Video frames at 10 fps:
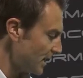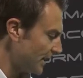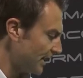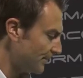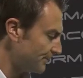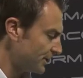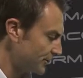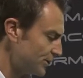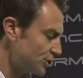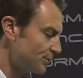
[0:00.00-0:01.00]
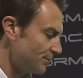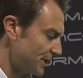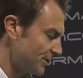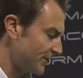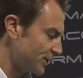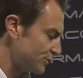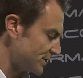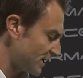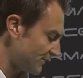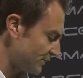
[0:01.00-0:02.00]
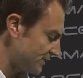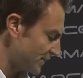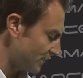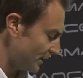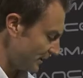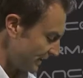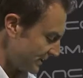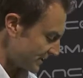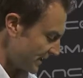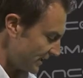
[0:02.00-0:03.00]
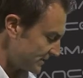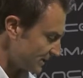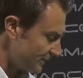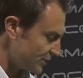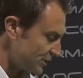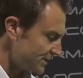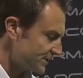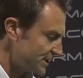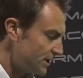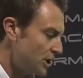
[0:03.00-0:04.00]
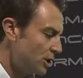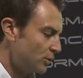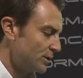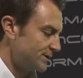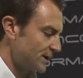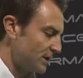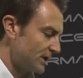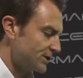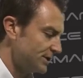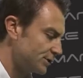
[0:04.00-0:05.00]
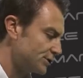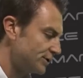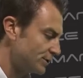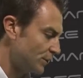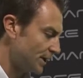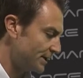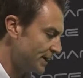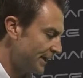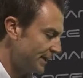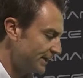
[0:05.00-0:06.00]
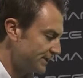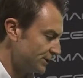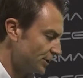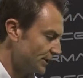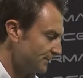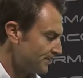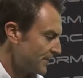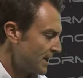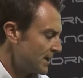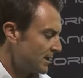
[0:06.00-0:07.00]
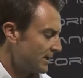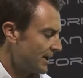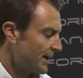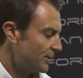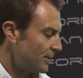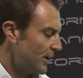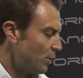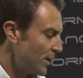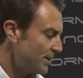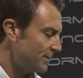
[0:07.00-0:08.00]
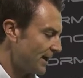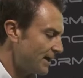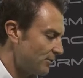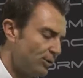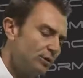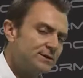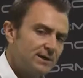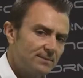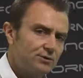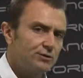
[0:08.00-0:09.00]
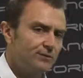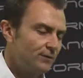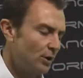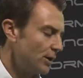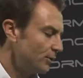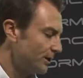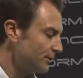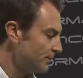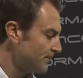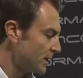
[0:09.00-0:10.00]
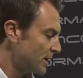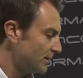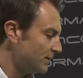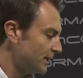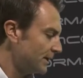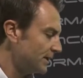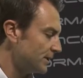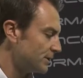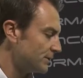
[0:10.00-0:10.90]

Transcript: The original manufacturer's cover assembly is a self-adjuster, whereas the Clutch Industries one is not. Now, when they are bolted up to a flywheel, the